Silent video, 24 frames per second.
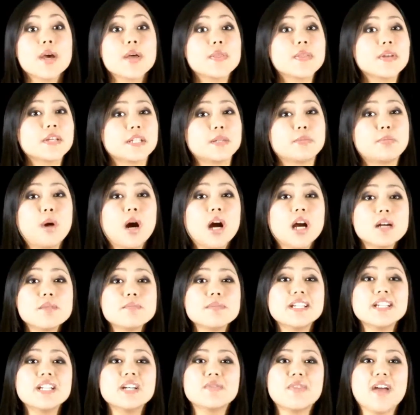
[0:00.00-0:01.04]
The
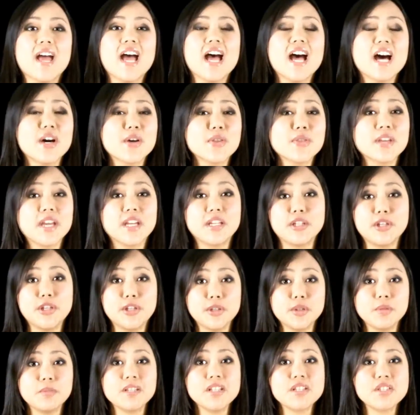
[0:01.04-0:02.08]
Department of Health and
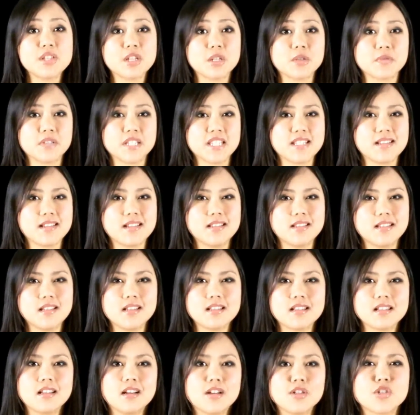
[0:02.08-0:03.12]
Human Services
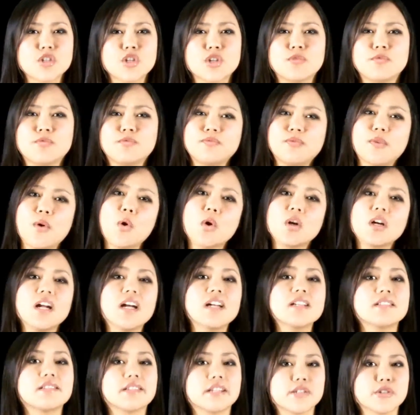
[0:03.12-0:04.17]
is launching 4
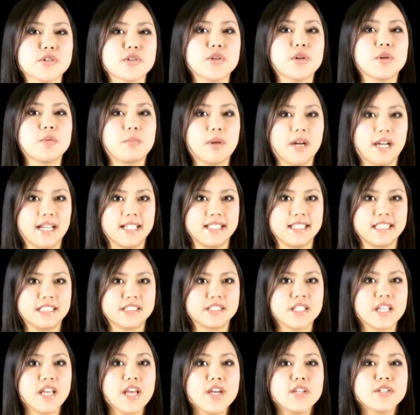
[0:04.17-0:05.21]
additional
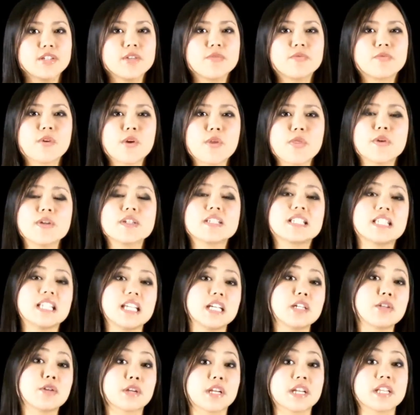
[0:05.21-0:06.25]
pilots to further
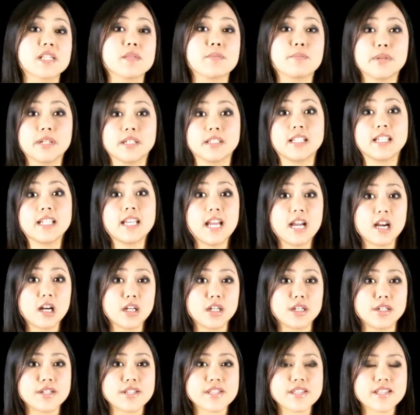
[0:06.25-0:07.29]
decrease billing
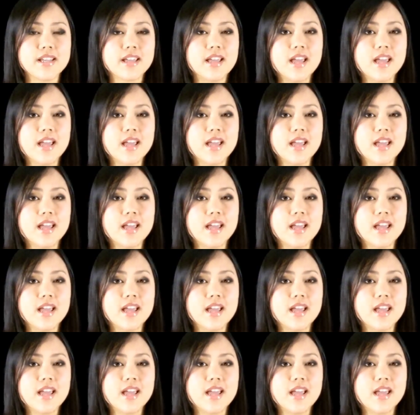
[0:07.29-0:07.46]
errors.